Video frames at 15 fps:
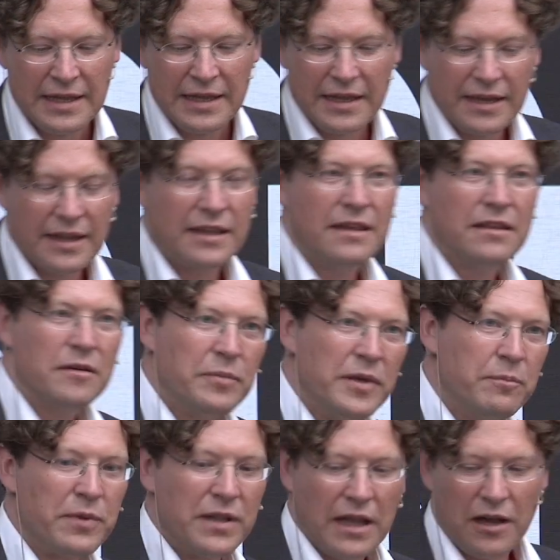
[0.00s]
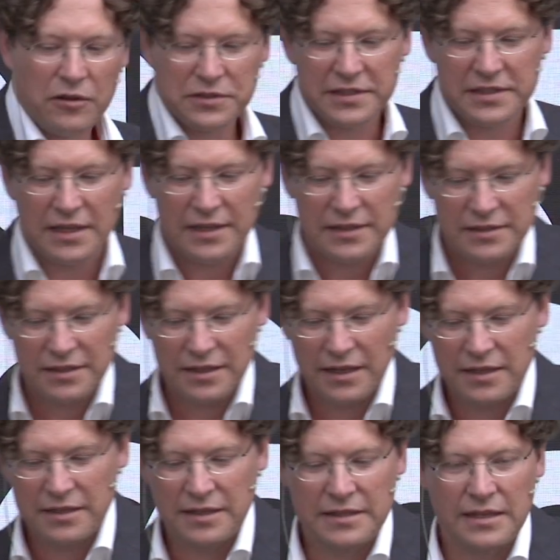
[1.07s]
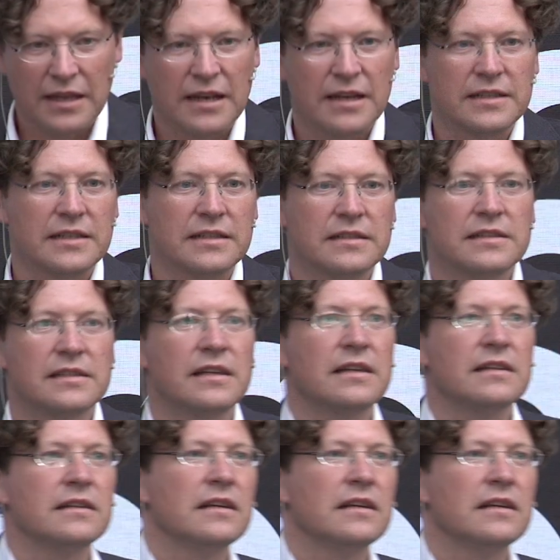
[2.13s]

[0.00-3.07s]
getting either people outside and getting daylight inside.